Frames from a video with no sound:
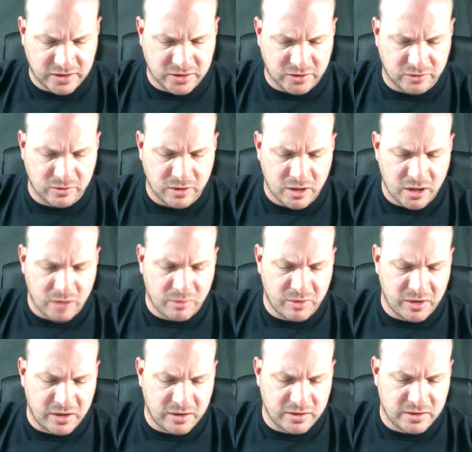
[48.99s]
So,
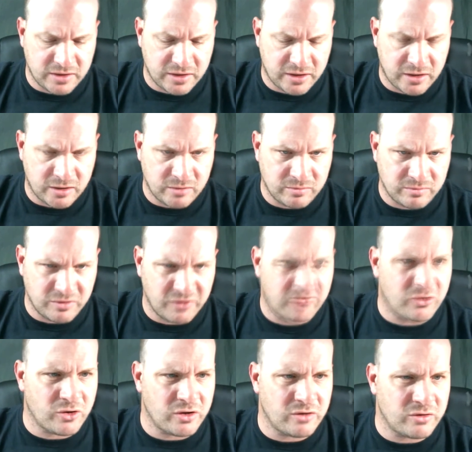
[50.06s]
but
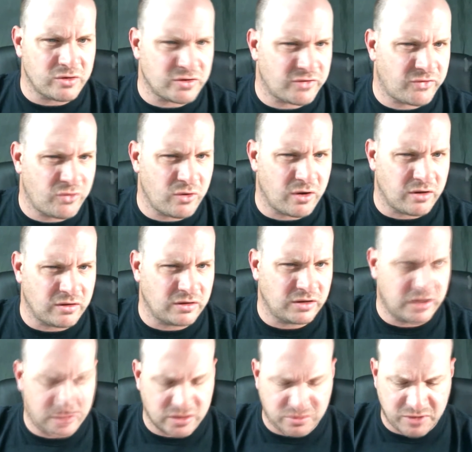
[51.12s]
before there was a few other
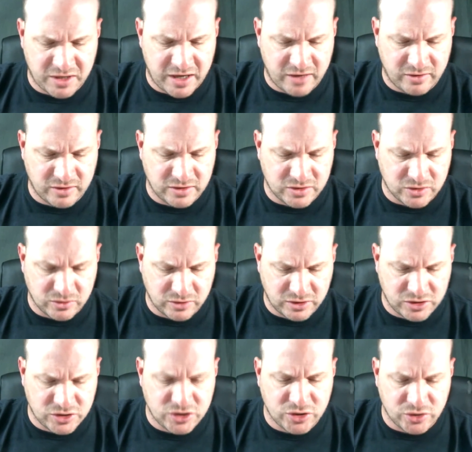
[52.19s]
leaders, but now there's only
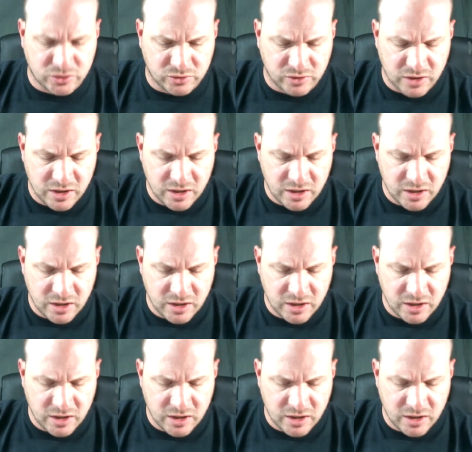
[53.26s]
2.